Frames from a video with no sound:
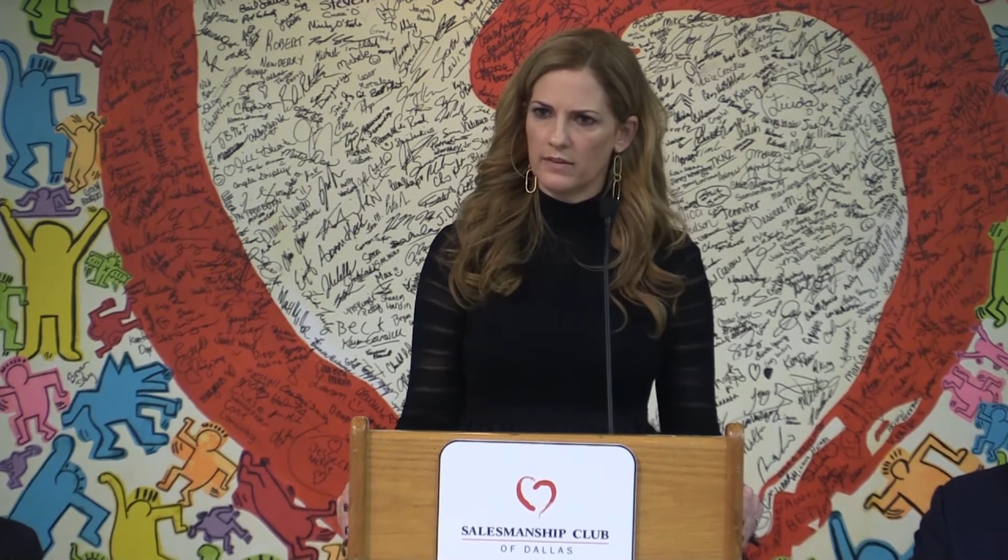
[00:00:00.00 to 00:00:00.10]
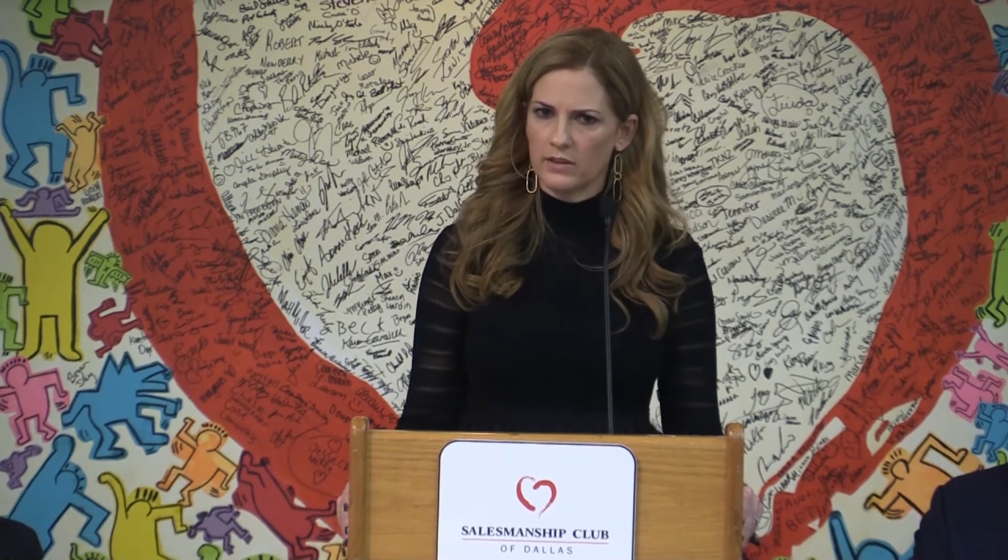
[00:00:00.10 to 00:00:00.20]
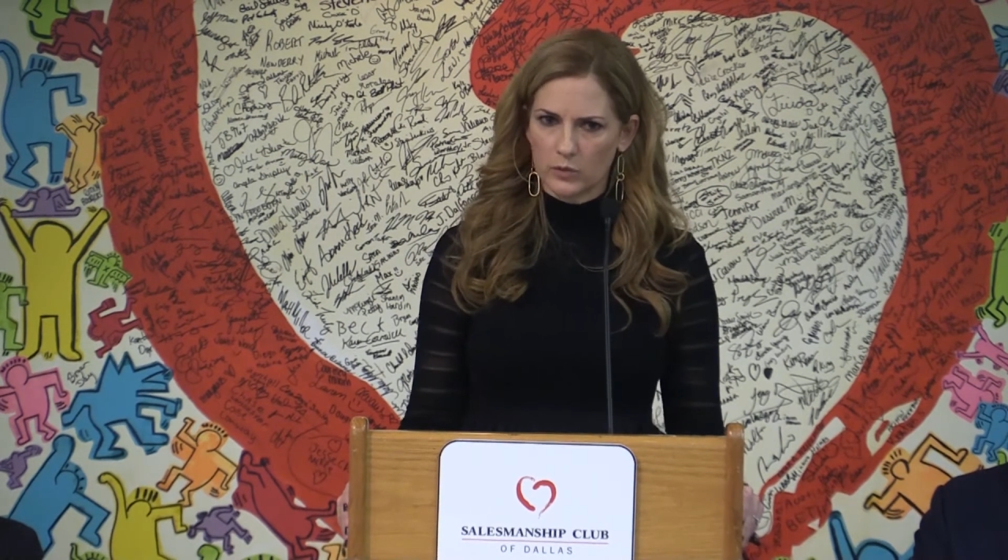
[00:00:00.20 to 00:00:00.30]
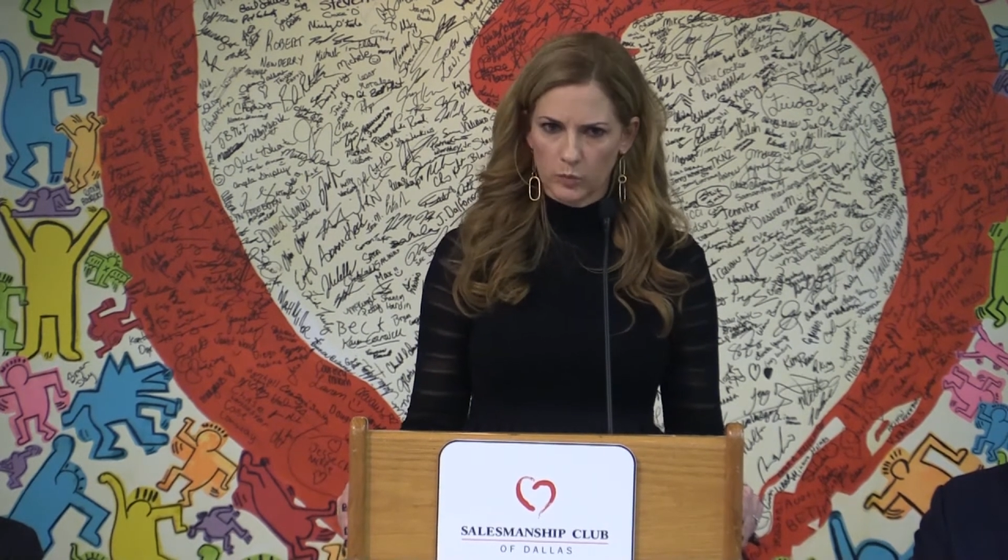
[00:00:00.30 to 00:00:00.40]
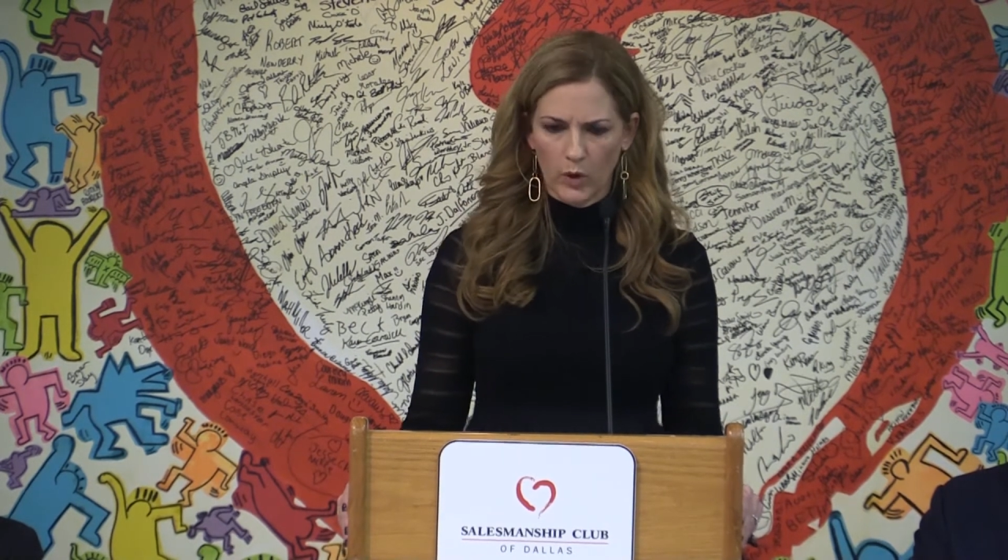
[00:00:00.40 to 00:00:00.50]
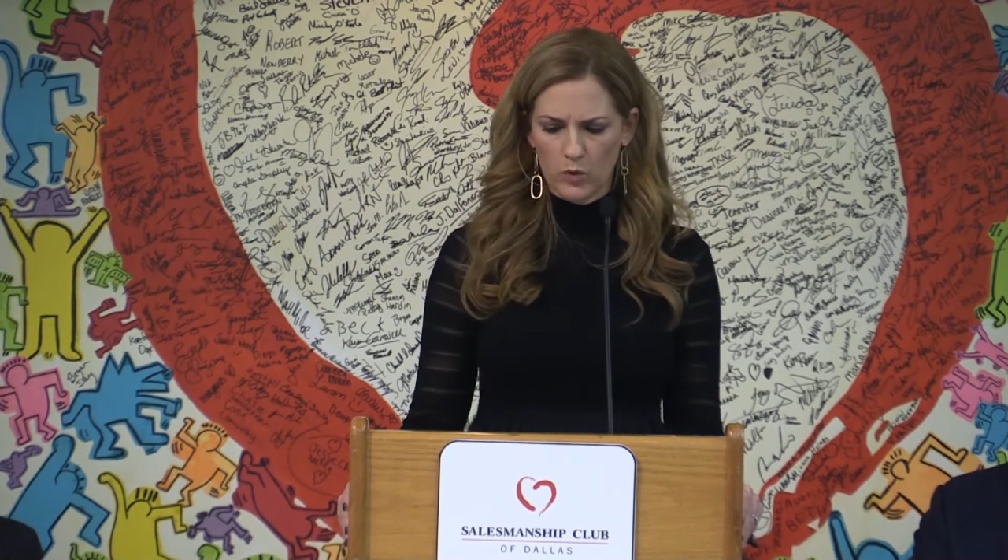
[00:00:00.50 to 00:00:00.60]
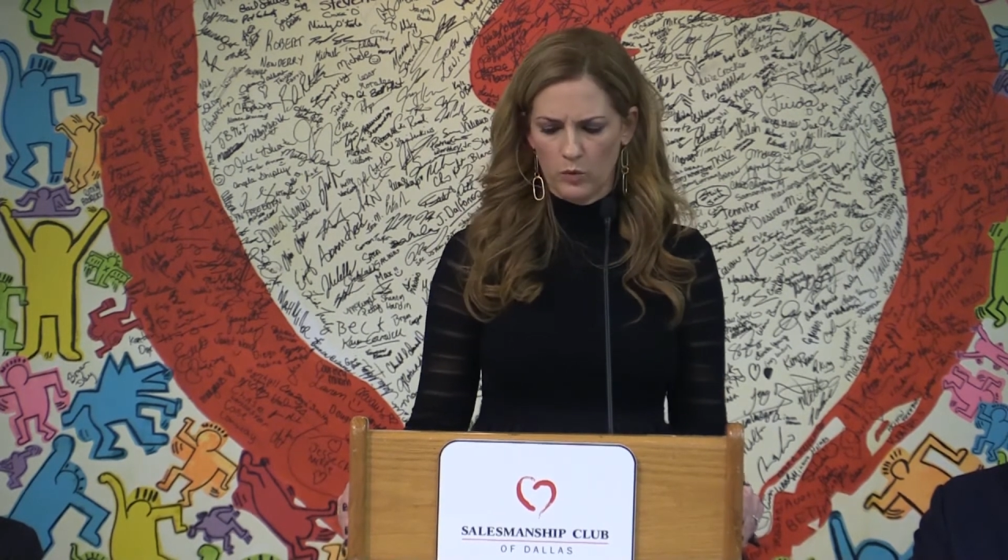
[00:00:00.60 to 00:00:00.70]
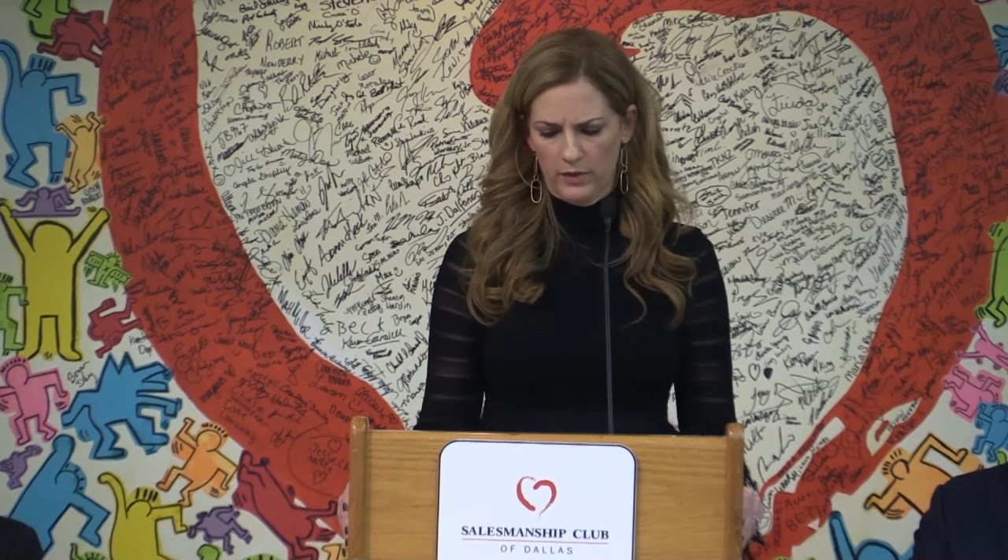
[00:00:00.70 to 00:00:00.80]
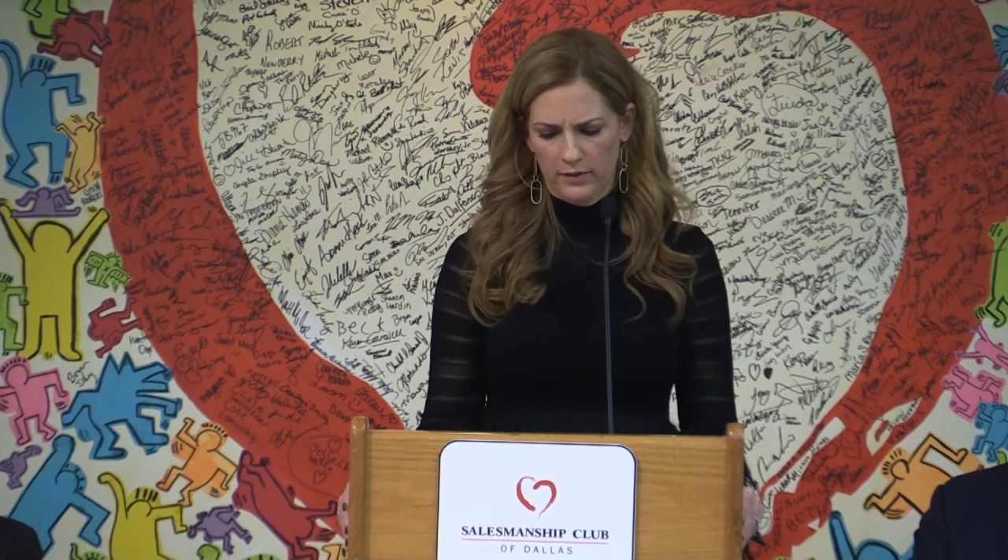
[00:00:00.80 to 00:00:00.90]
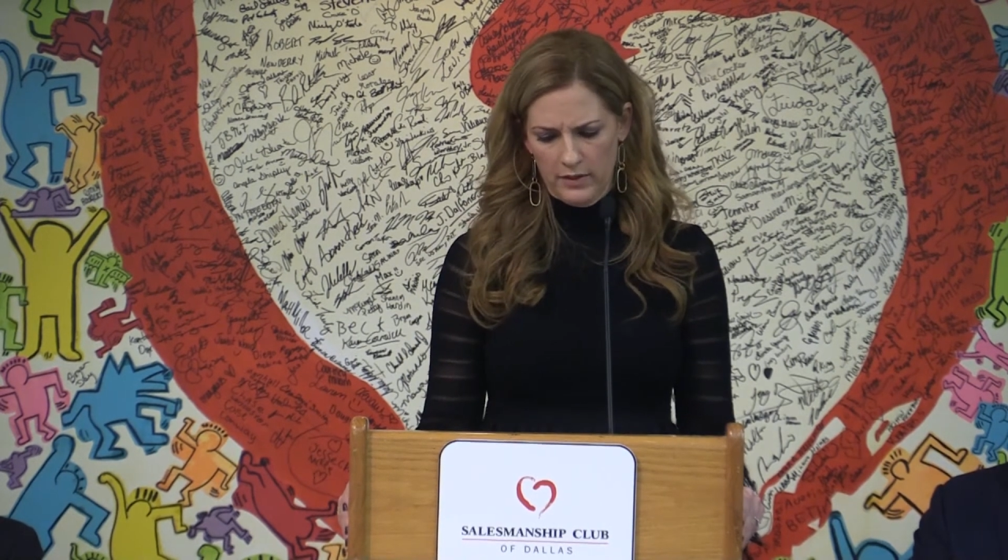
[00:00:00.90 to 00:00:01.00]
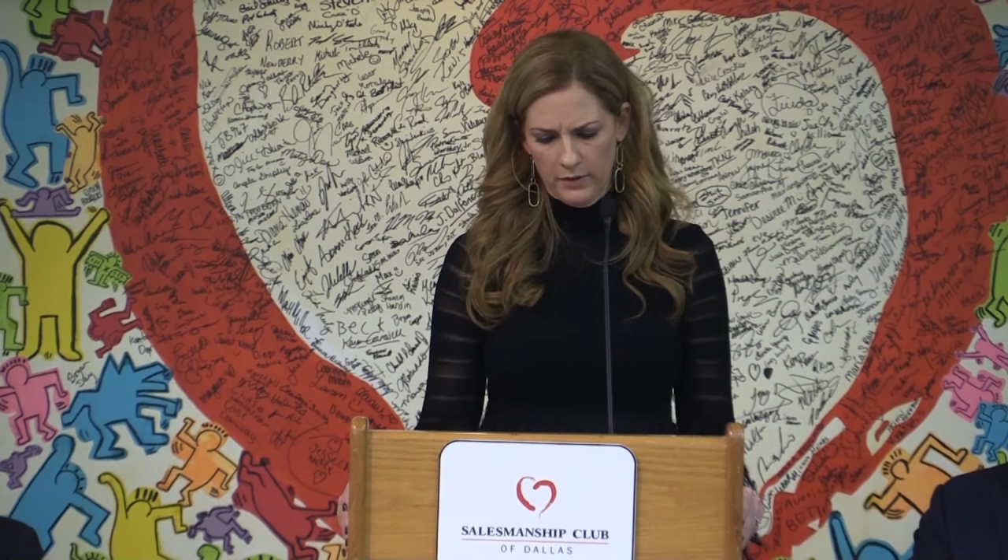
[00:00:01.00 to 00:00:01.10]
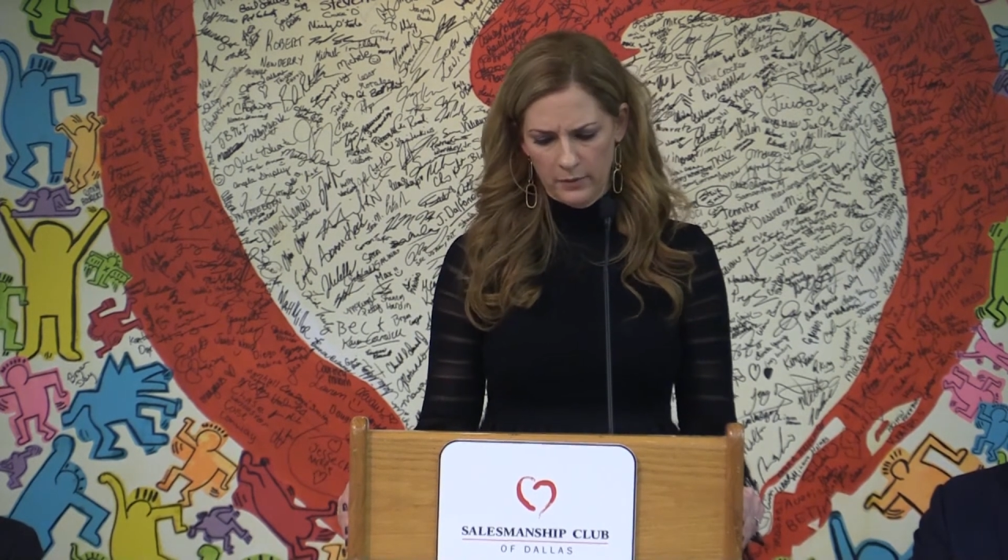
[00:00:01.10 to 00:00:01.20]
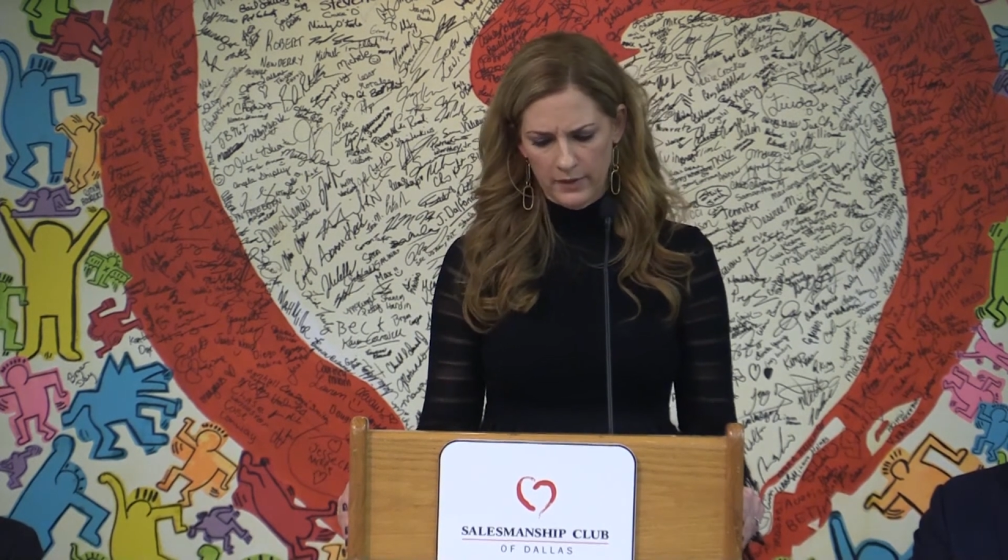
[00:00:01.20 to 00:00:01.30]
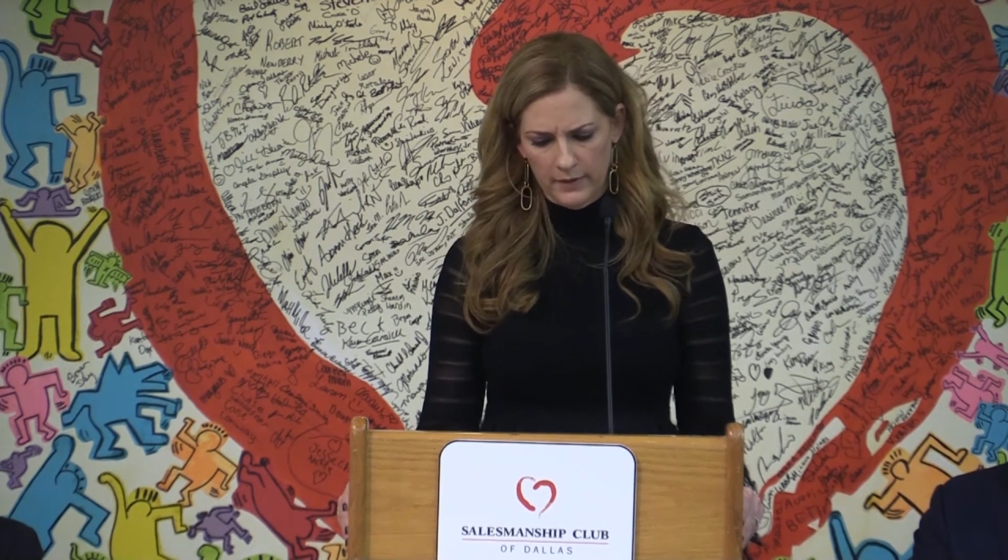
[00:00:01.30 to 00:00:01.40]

this road with you."